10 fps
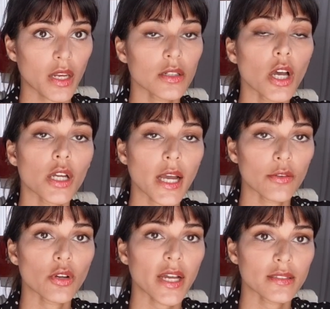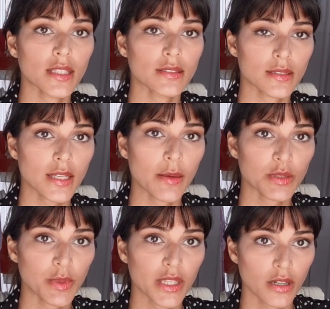and learn how your ancestors came
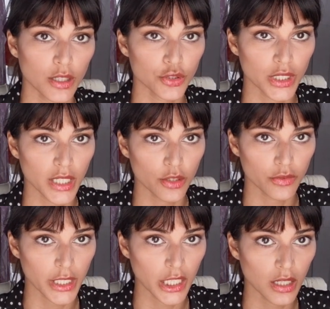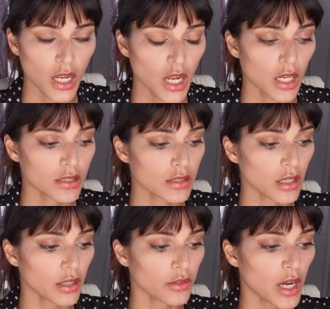to be in the country that you're in.
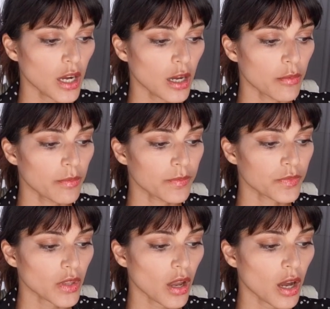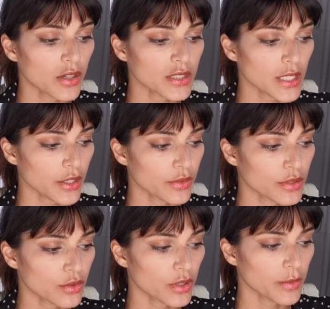So I'm going to tell you a
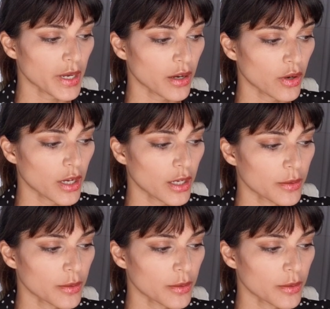story about